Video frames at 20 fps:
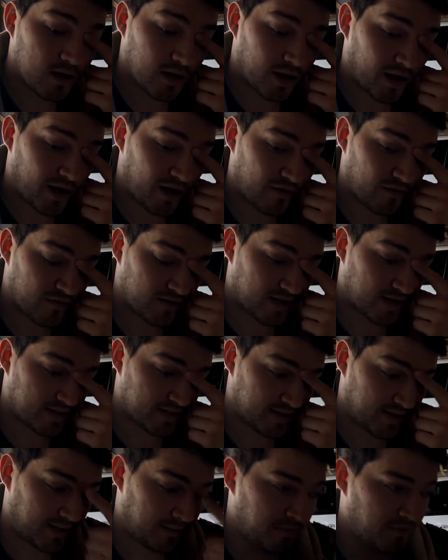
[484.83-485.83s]
I forgot
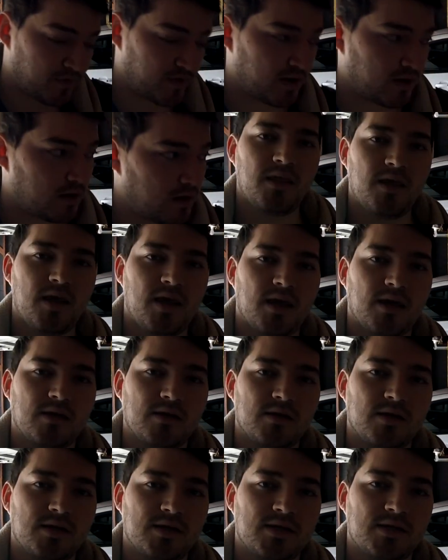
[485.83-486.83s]
the name of it.
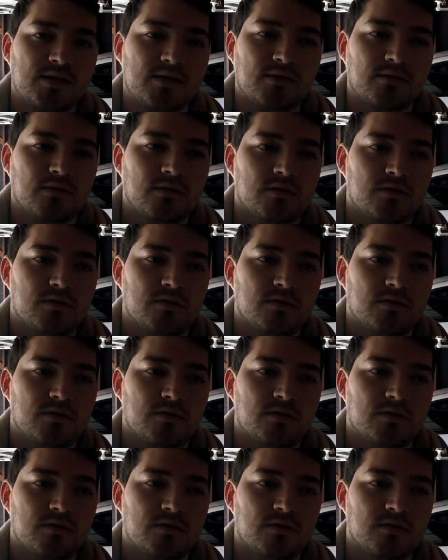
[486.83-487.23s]
And uh,